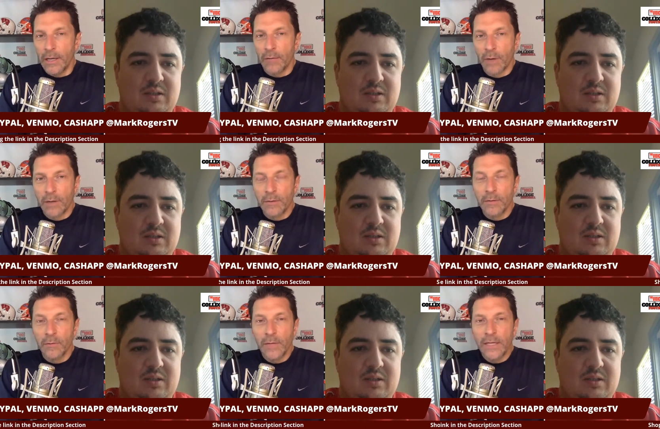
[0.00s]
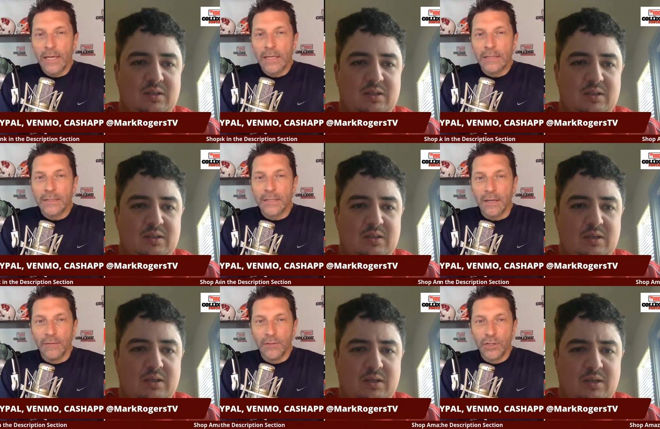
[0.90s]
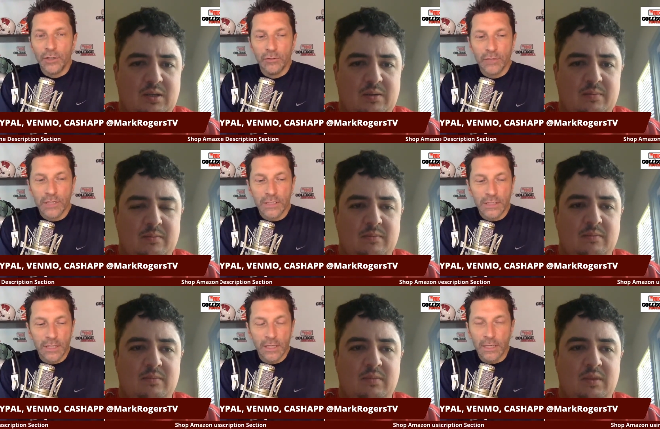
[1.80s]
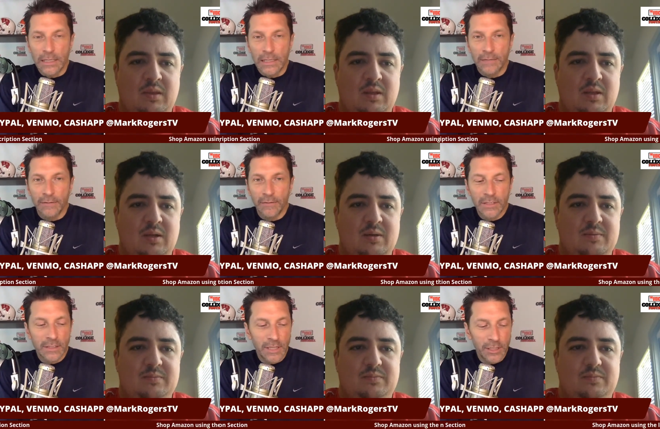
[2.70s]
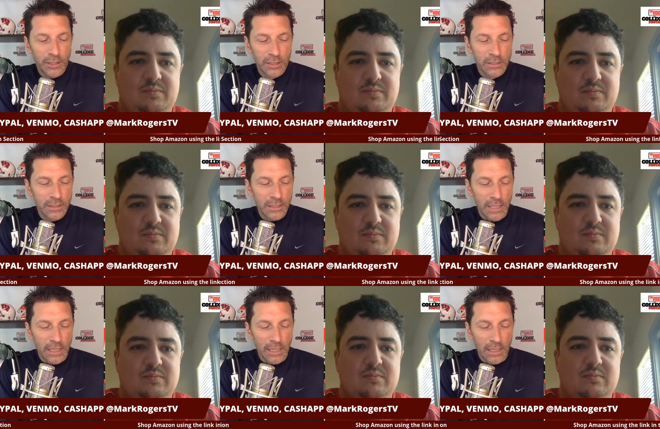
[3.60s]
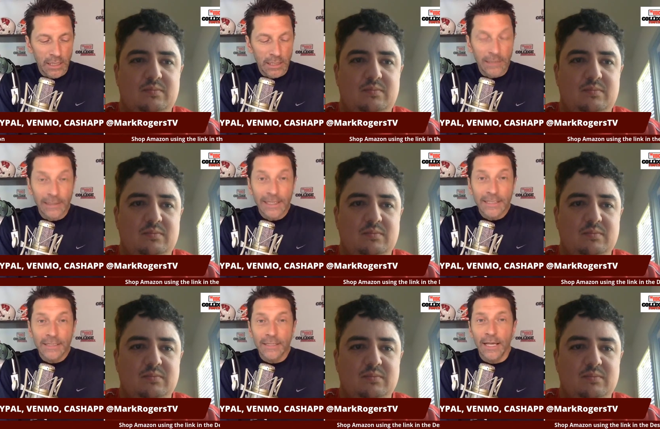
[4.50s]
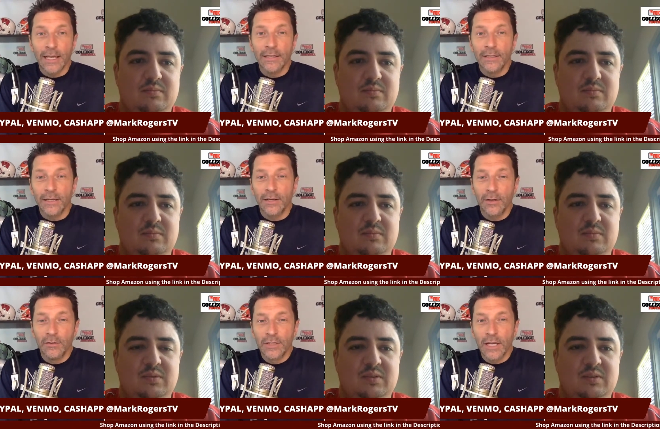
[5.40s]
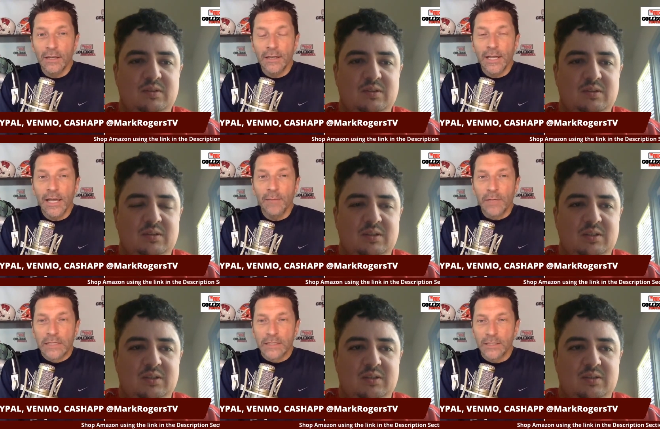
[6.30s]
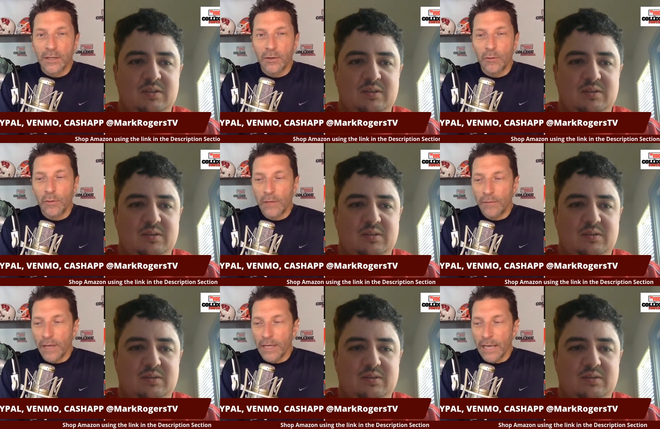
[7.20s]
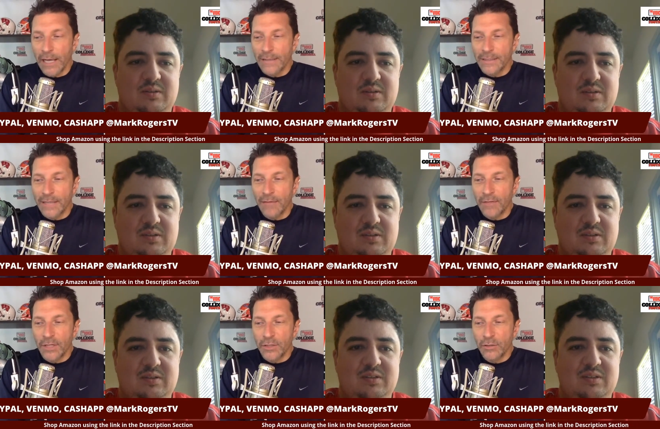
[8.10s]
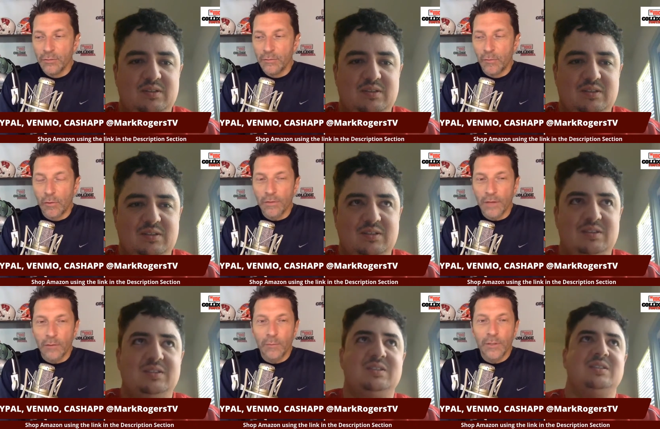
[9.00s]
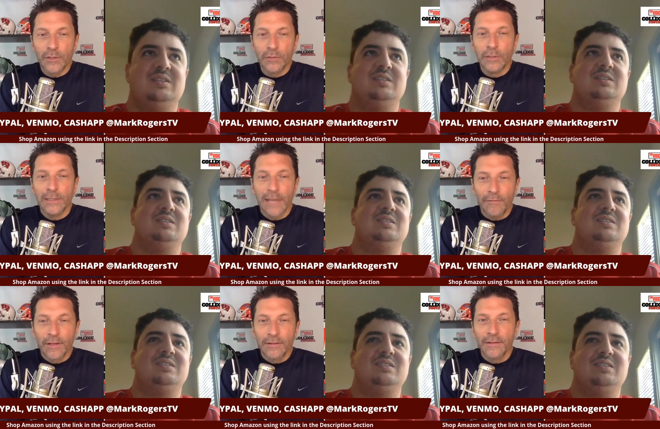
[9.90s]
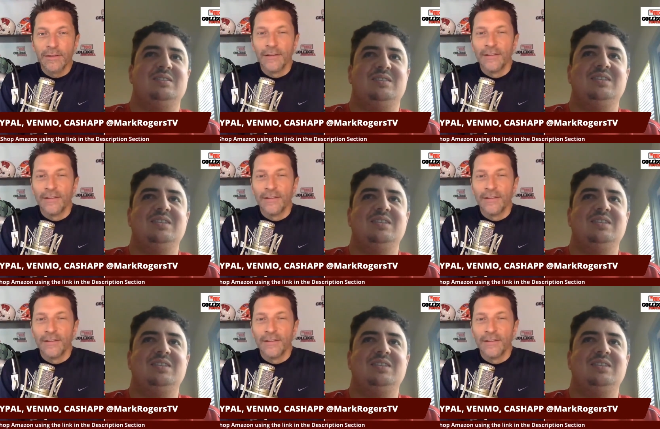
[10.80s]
Speaker 1: running through the weekends of June to see the visitations list and who's headed to campus. So if I can add 7 to June 4th, that would be June 11th,